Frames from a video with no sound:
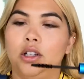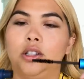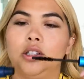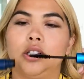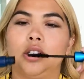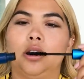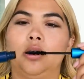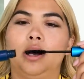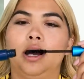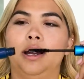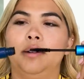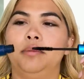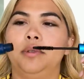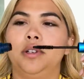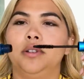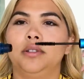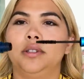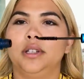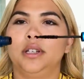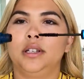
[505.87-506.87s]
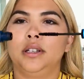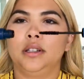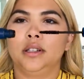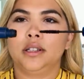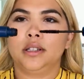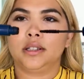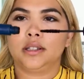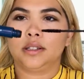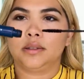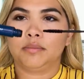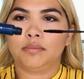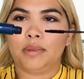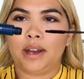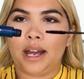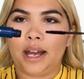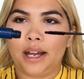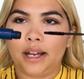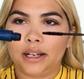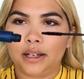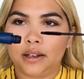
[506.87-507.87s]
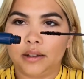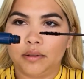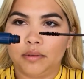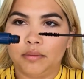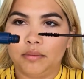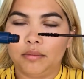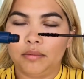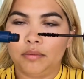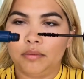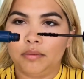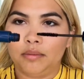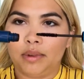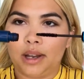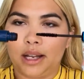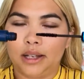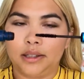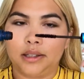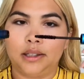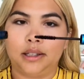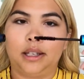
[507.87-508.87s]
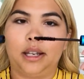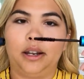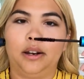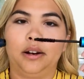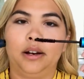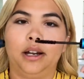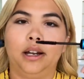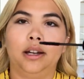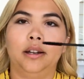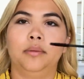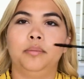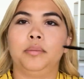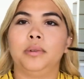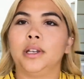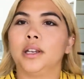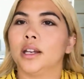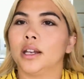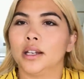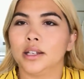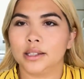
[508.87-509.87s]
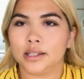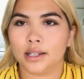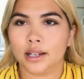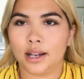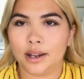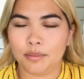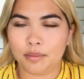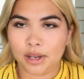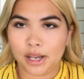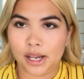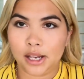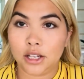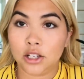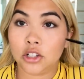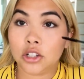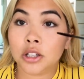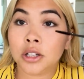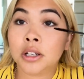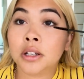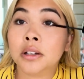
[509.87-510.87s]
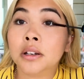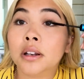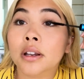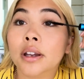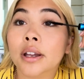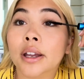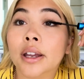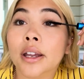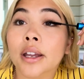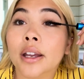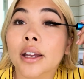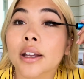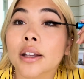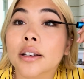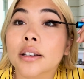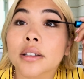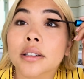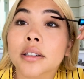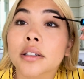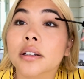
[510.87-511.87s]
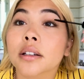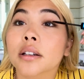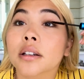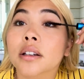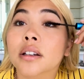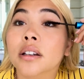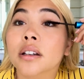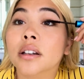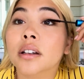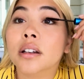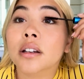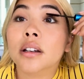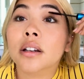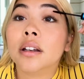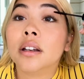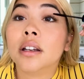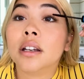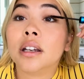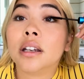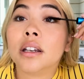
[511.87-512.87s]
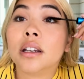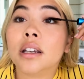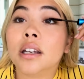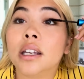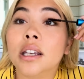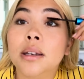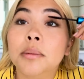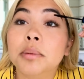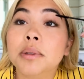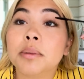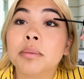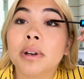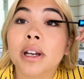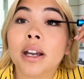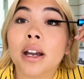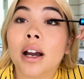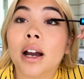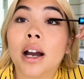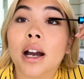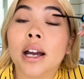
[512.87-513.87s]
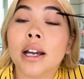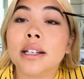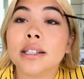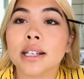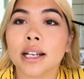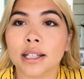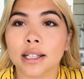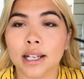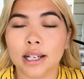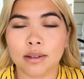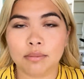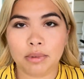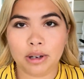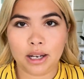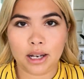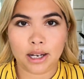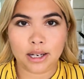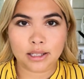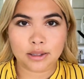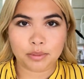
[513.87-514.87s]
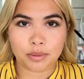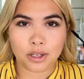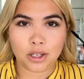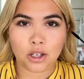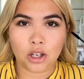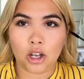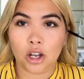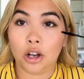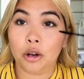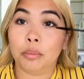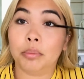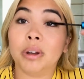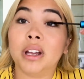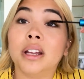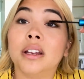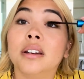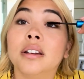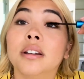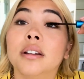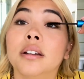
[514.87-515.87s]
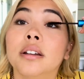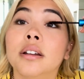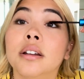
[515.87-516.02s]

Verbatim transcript: So I'm using this MAC mascara because I'm Asian and it keeps my eyes, I like my eyes being open.